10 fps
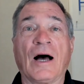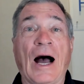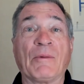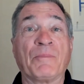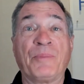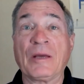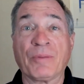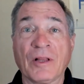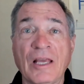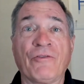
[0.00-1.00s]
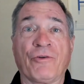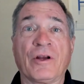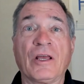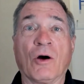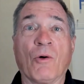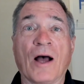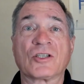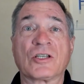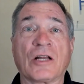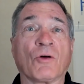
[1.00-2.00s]
I'm a big believer in
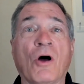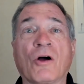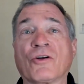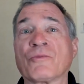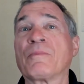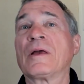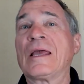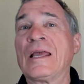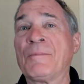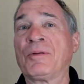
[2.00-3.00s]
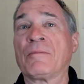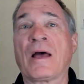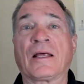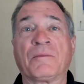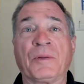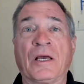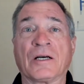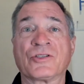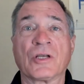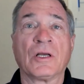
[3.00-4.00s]
EOS. I no longer implement it
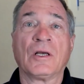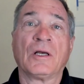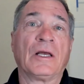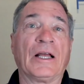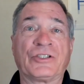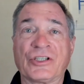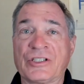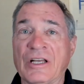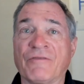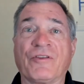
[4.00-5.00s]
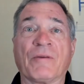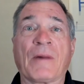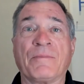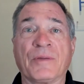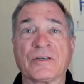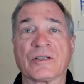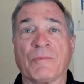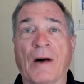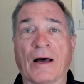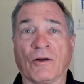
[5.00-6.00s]
because it just didn't fit my business
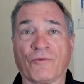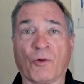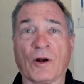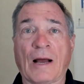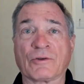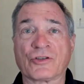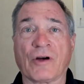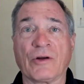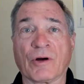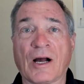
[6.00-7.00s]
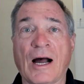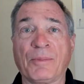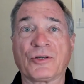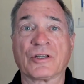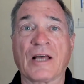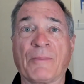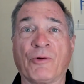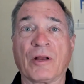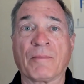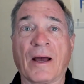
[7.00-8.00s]
model for what I was trying to accomplish at that
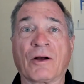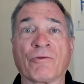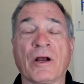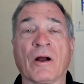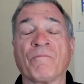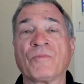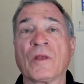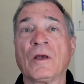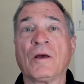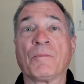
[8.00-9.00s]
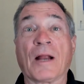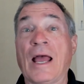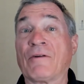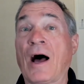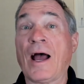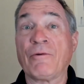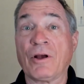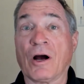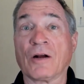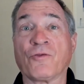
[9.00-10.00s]
point in my career. But I have a high
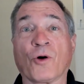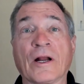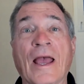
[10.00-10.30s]
regard for it.